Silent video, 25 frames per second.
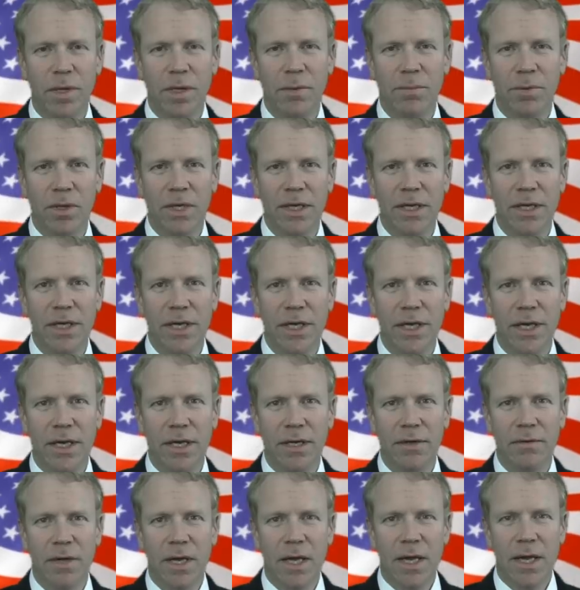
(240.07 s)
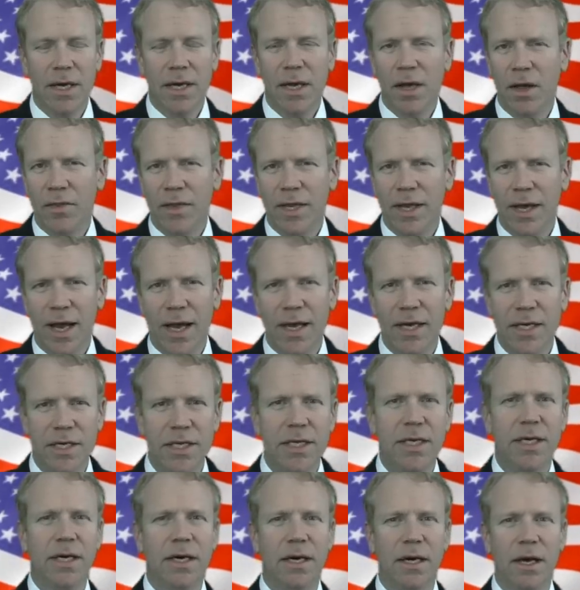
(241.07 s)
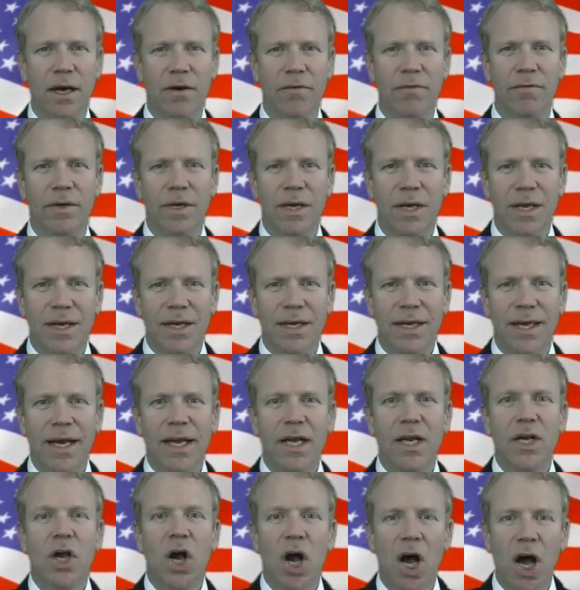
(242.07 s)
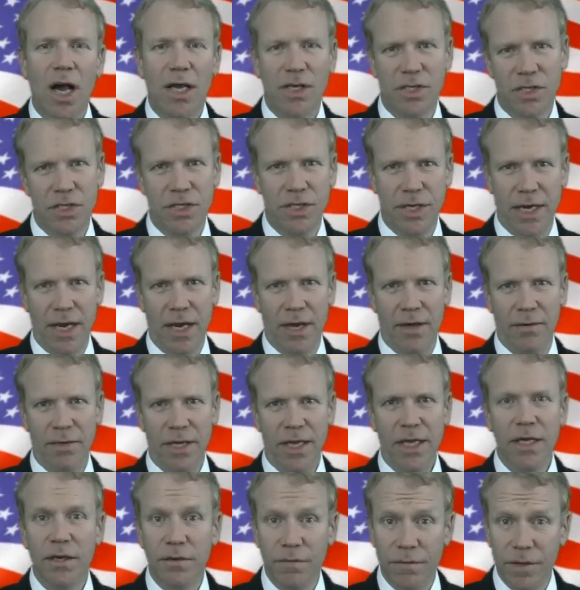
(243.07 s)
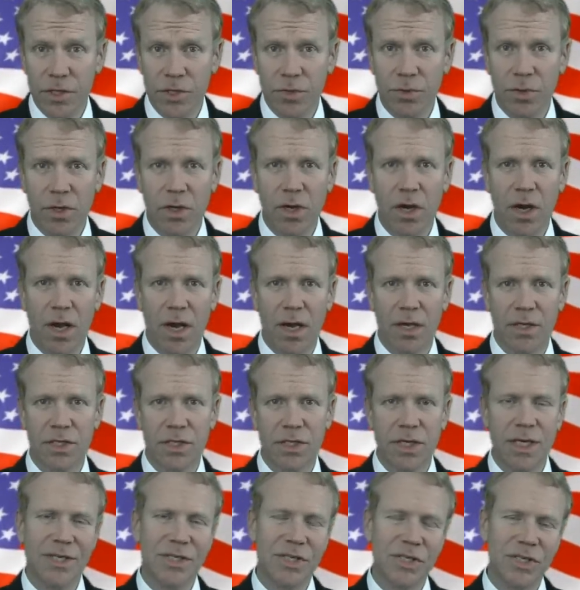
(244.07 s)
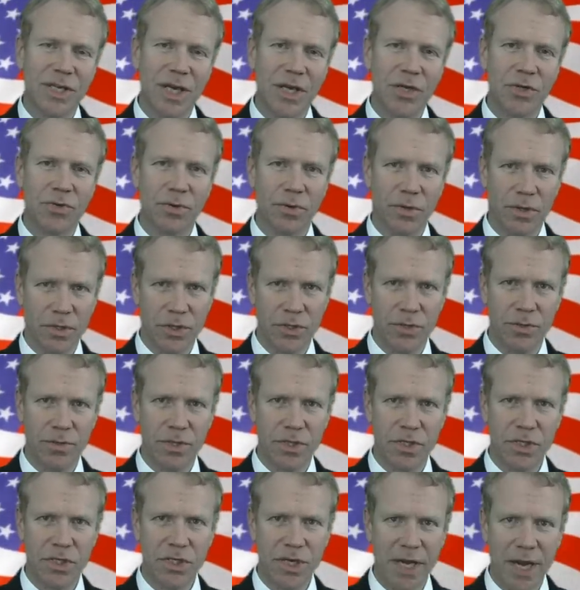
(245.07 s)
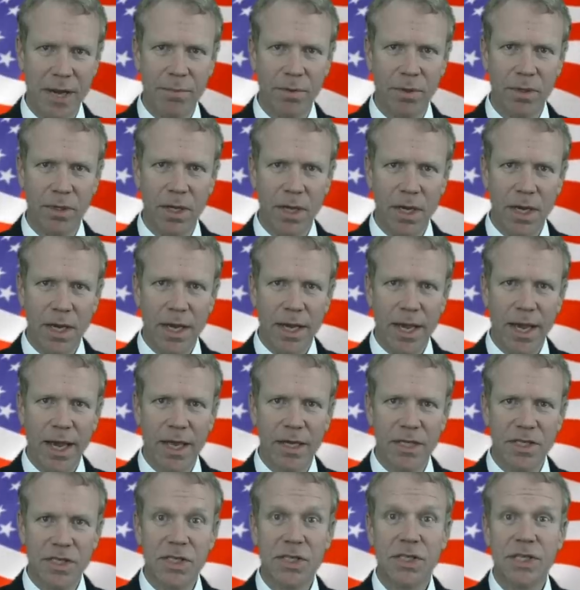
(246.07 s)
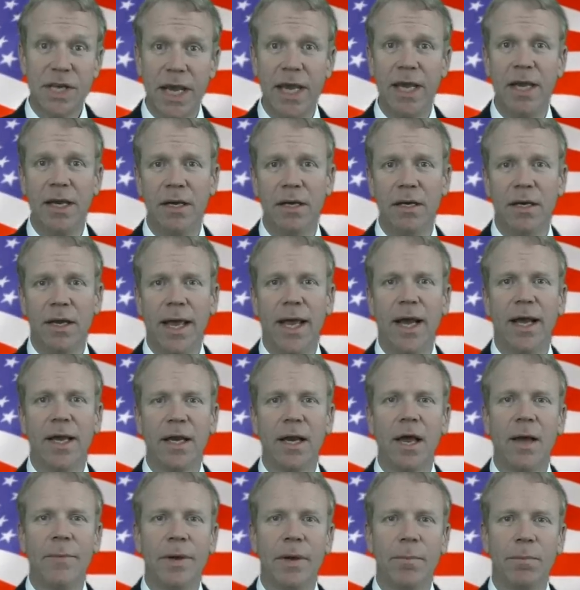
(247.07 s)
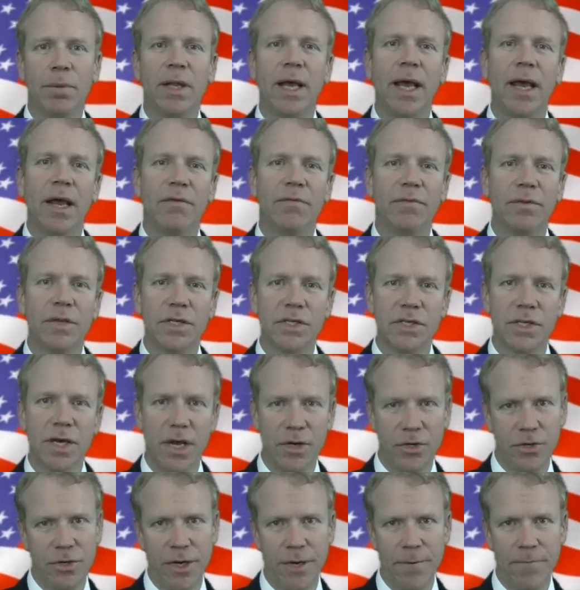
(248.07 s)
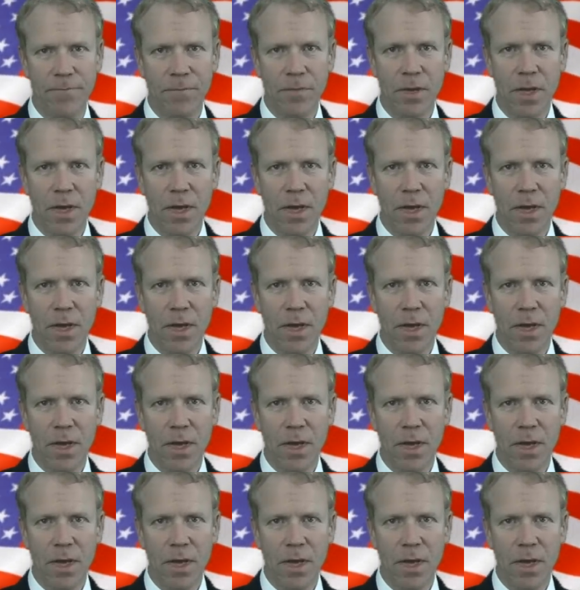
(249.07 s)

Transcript: people in need. Now, the idea of getting costs down, individual costs, is central to a stable and sane economic plan for this country.